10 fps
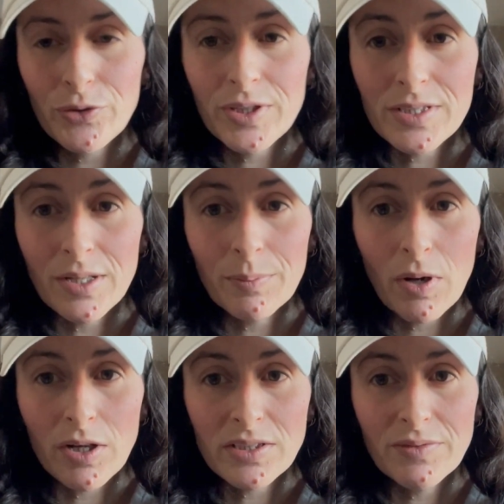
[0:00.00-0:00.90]
this
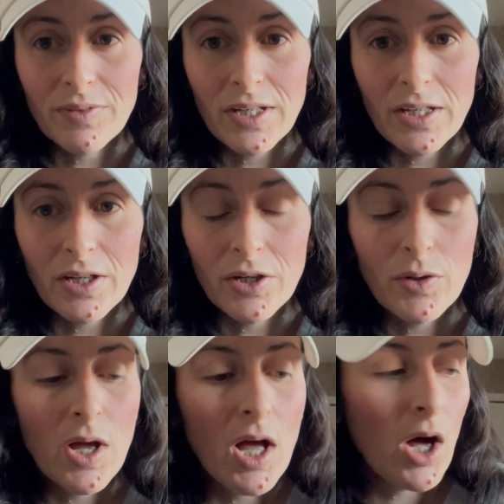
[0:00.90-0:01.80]
unboxing video,
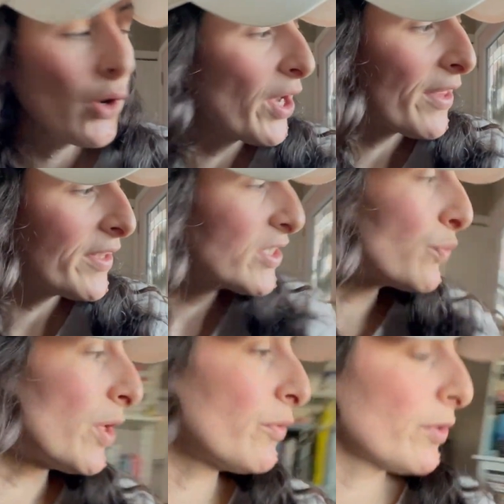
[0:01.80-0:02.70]
oh yeah, this
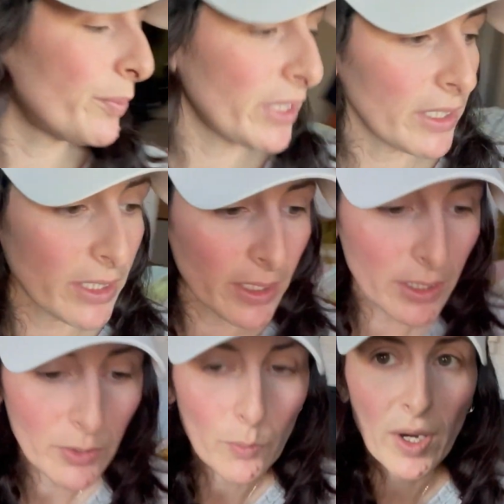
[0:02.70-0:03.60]
one will be
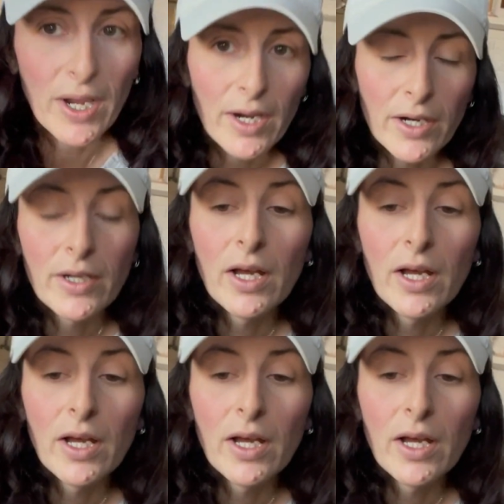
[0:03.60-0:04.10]
where